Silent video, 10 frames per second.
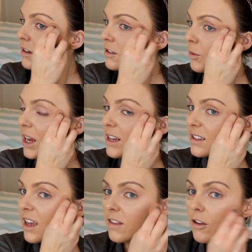So it
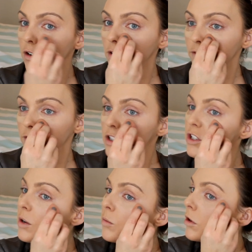is getting the
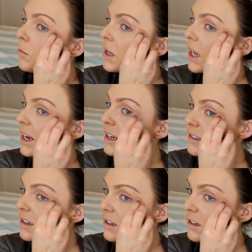coverage, it will be
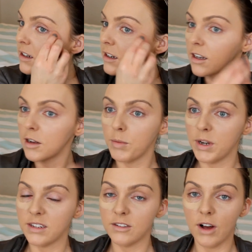lighter,
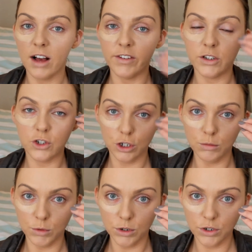but it's not having too
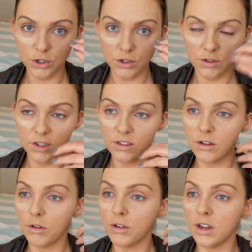much, so it's
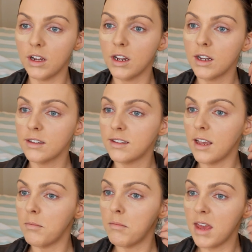not going to,
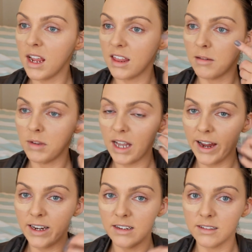say, make them
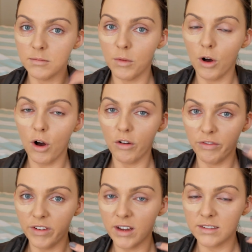lines more
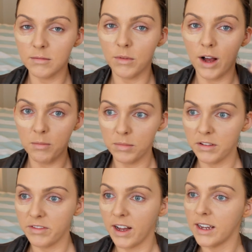obvious and more
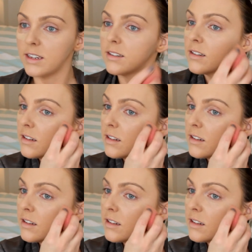amplified.